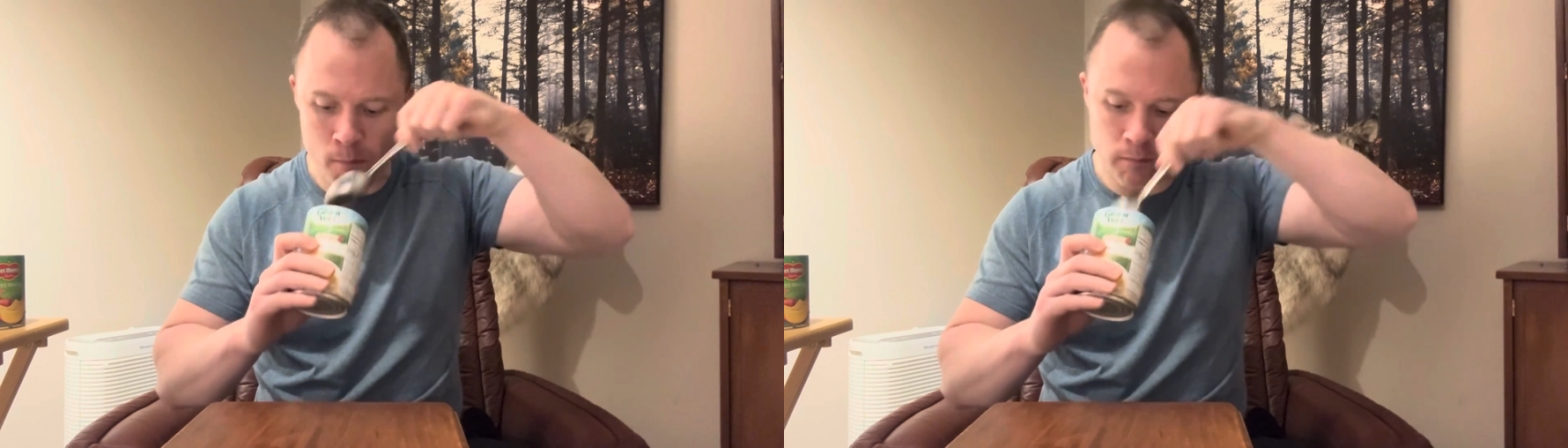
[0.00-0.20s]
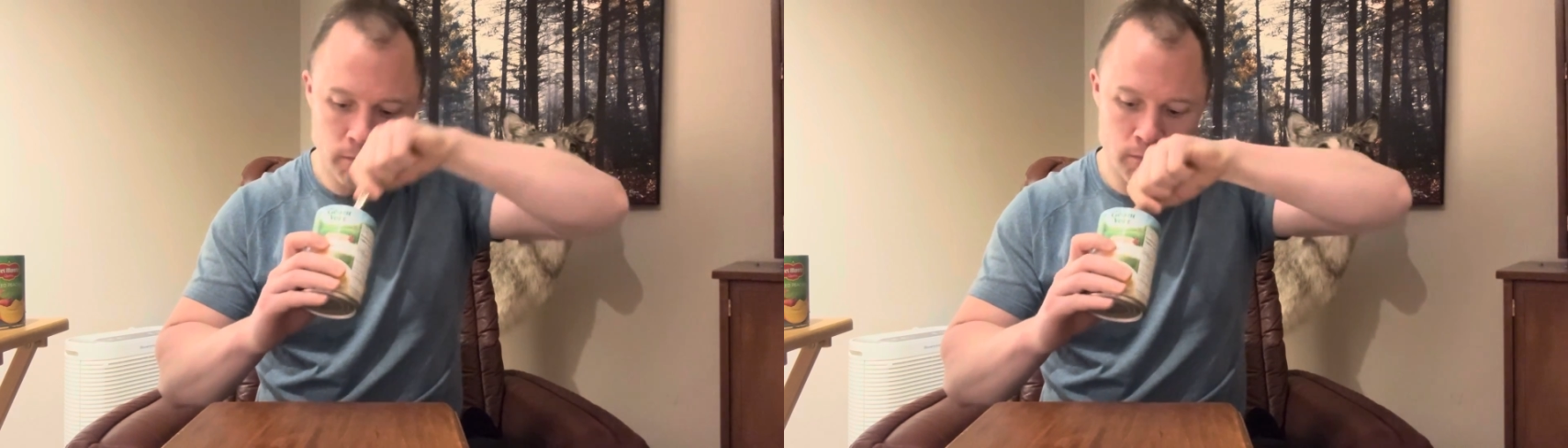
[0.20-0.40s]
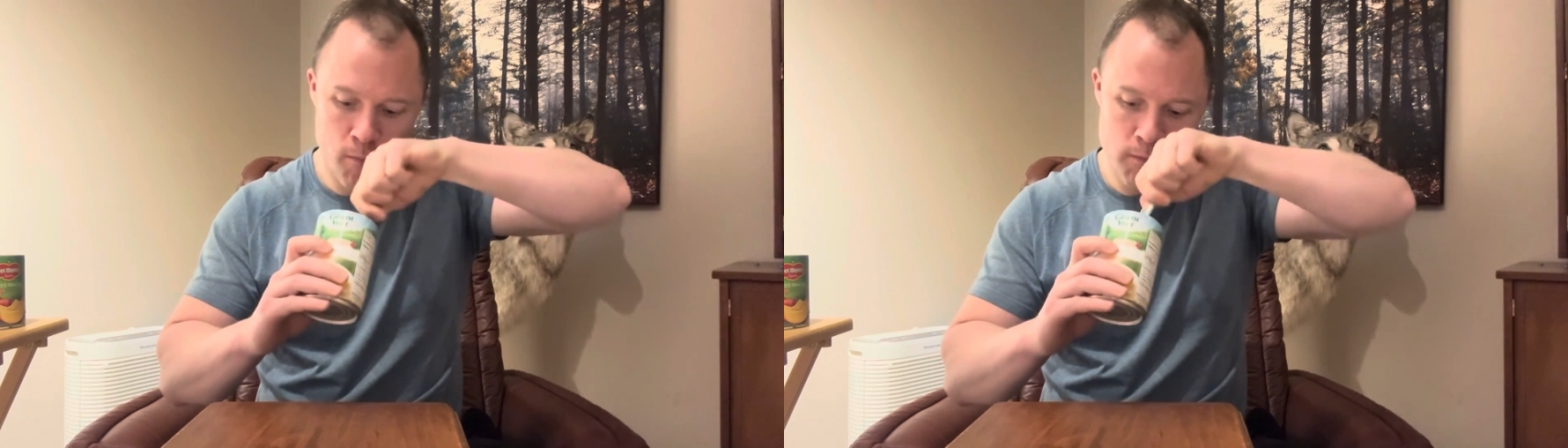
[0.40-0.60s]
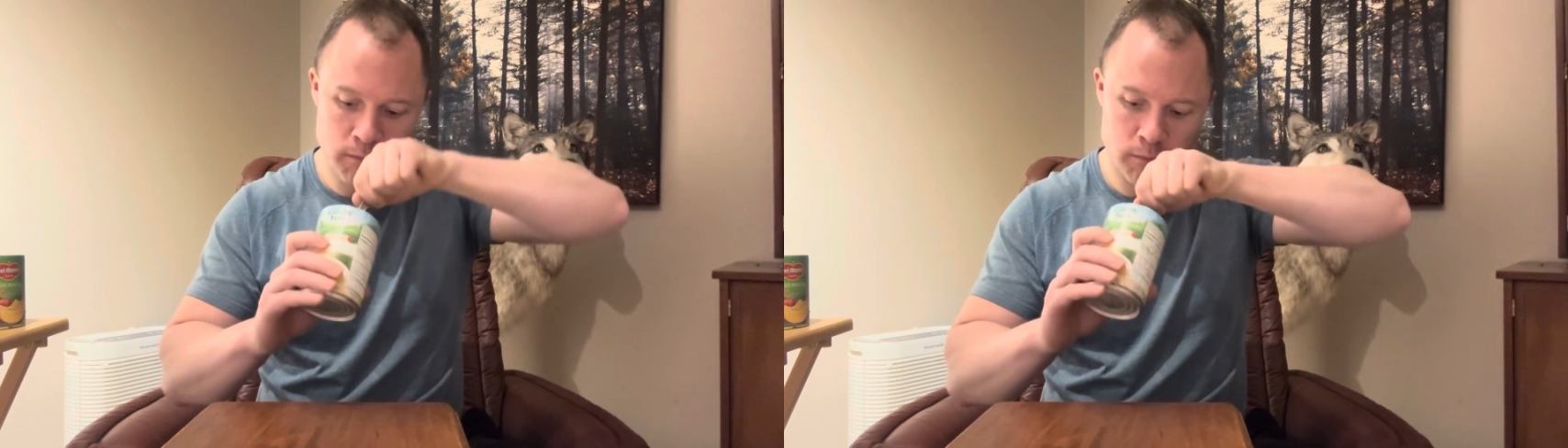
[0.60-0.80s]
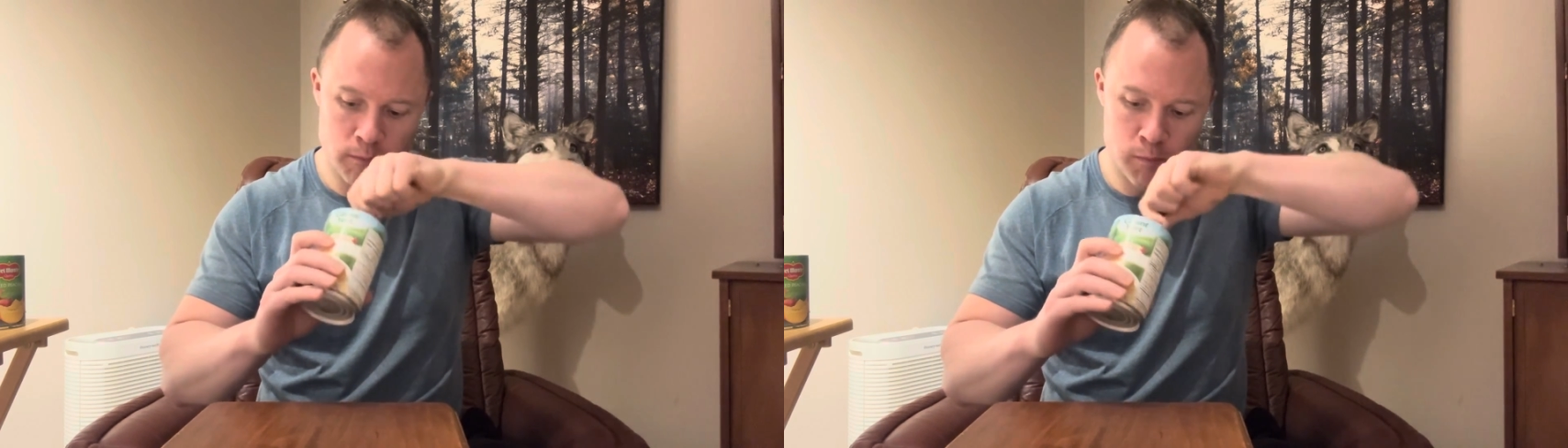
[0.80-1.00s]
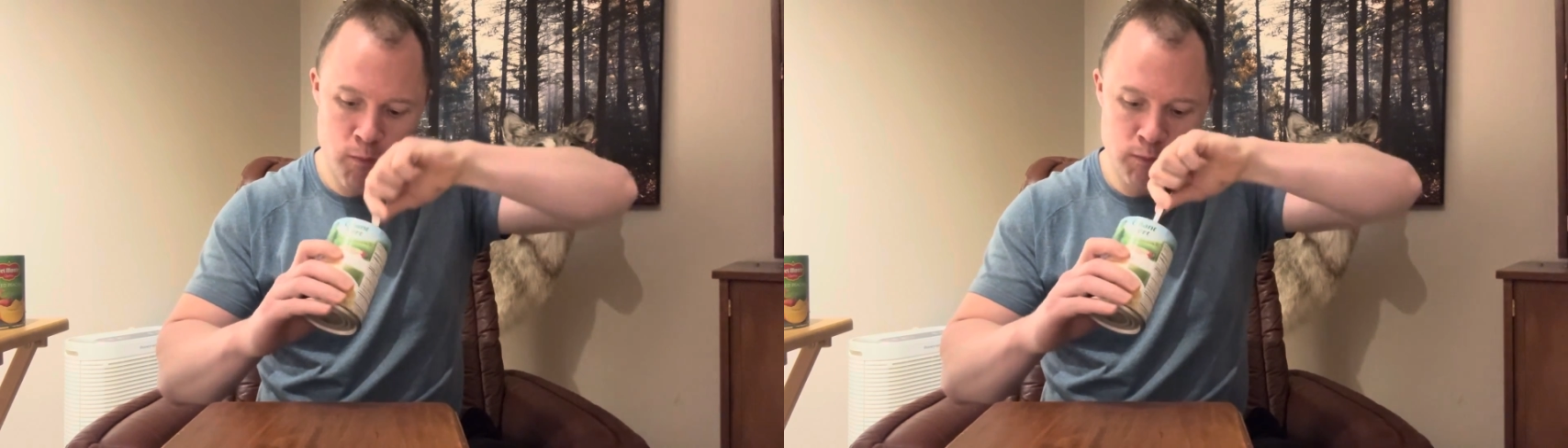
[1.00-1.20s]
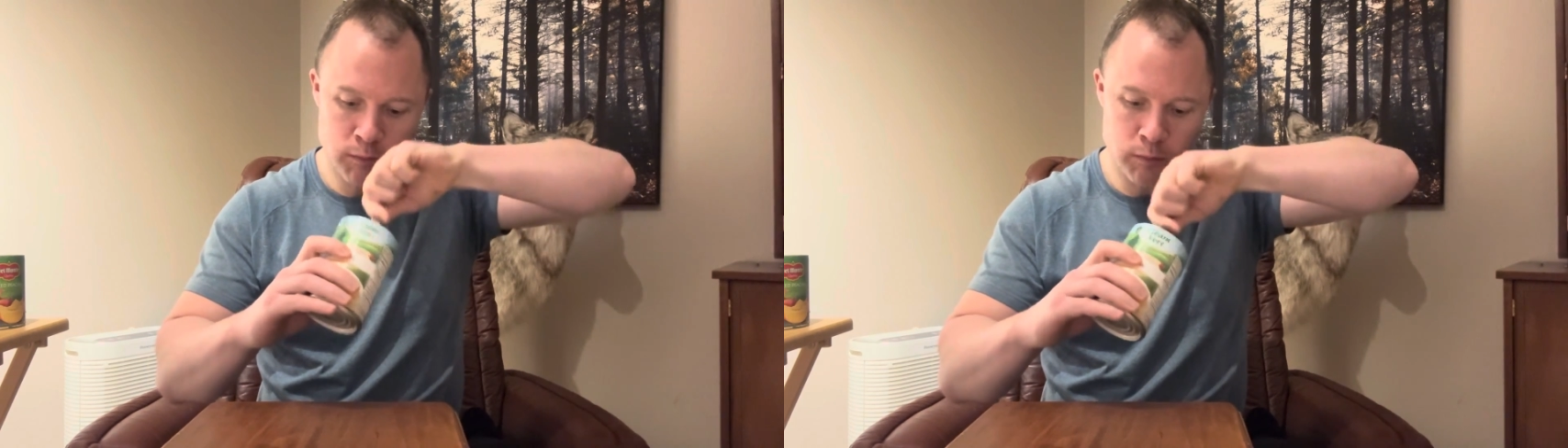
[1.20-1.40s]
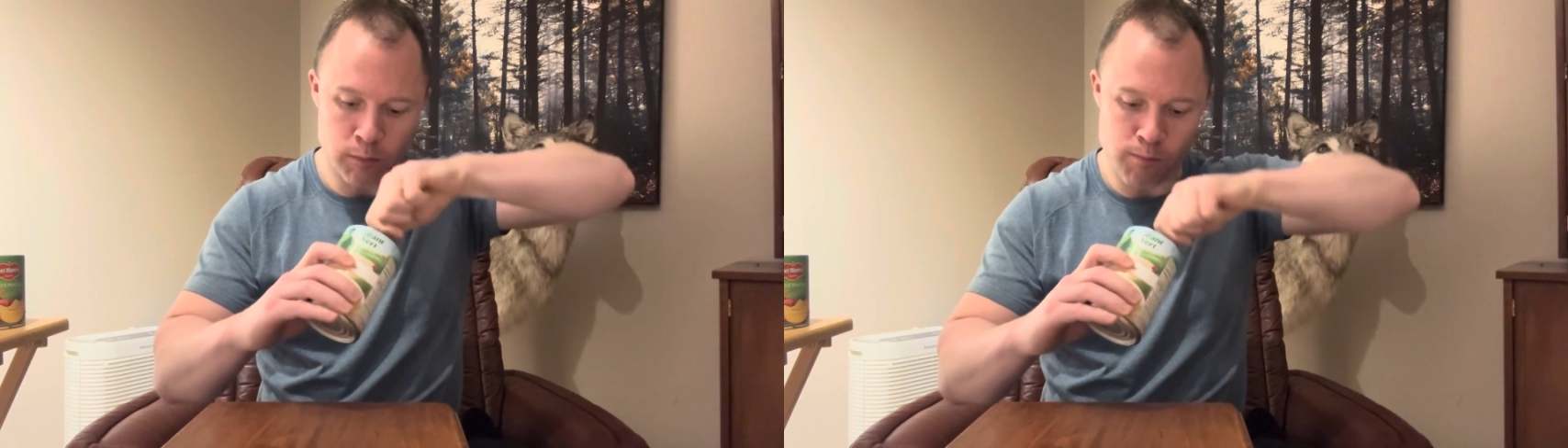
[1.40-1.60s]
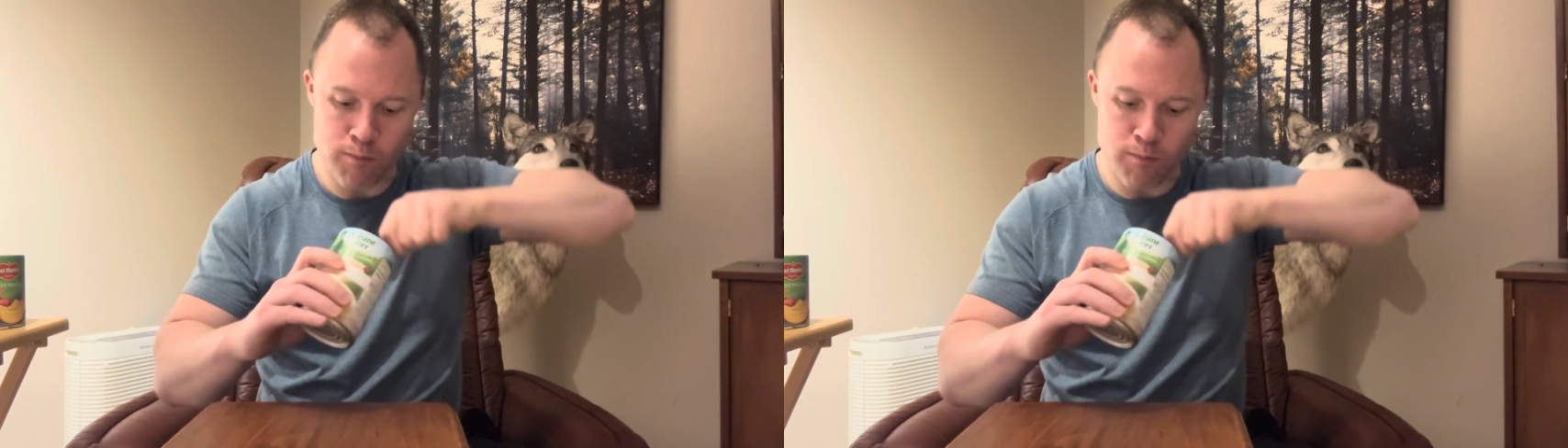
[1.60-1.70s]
socially accepted,